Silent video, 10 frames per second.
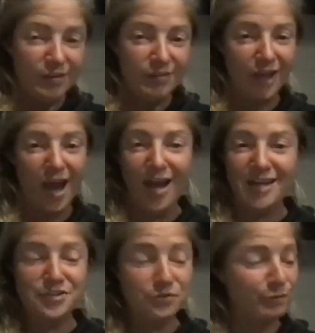The
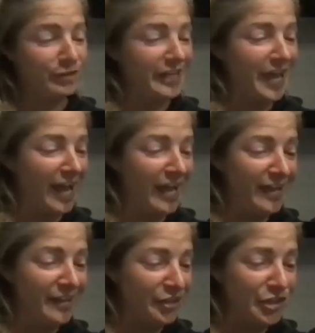highs are really high
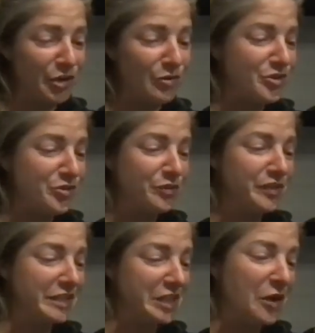and the lows are
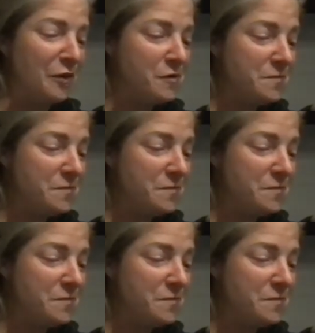really low.